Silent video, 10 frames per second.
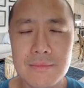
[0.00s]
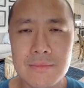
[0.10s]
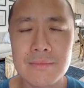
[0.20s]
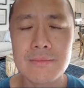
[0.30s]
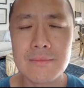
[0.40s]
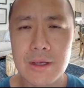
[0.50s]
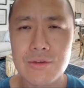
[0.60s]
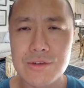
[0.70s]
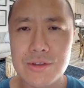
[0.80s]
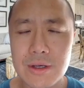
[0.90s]
Mm-hmm.
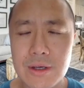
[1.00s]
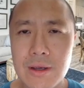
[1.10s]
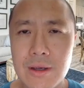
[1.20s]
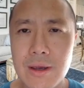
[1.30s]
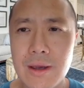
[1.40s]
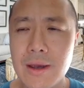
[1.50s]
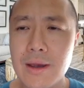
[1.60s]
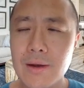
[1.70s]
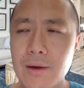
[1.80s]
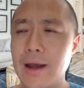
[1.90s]
Interesting.
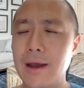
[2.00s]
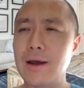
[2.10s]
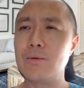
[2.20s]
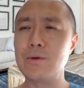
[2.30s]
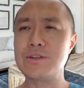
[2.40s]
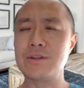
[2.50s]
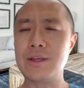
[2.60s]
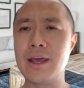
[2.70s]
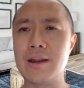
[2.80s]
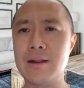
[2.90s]
Yeah, I
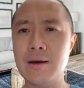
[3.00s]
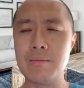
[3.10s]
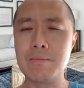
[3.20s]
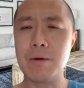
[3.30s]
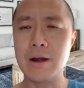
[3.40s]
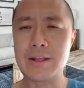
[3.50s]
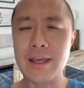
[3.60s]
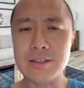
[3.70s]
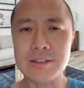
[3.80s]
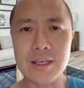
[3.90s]
recently had a
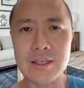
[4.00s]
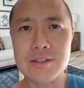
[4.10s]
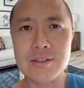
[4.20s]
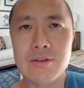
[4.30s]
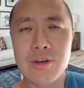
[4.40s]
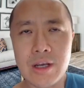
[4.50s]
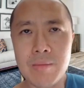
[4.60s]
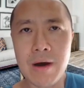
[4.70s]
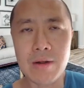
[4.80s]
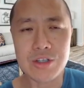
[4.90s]
podcast guest talking
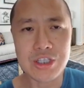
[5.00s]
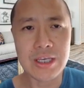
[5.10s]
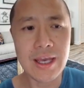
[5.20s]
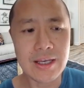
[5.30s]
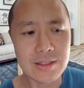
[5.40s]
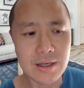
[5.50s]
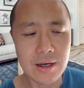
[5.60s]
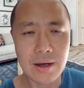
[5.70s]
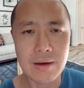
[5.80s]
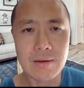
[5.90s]
about she has
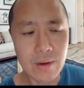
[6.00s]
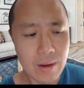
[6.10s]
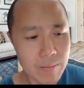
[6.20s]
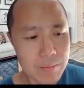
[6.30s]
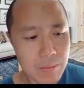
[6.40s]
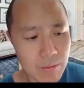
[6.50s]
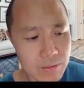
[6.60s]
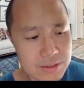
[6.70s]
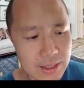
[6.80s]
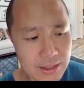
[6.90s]
a
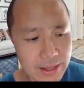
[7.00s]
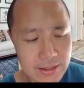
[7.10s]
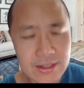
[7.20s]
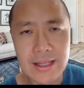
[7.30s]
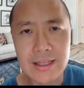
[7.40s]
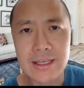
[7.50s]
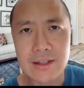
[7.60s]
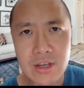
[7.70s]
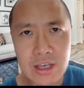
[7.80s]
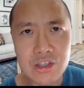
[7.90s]
daily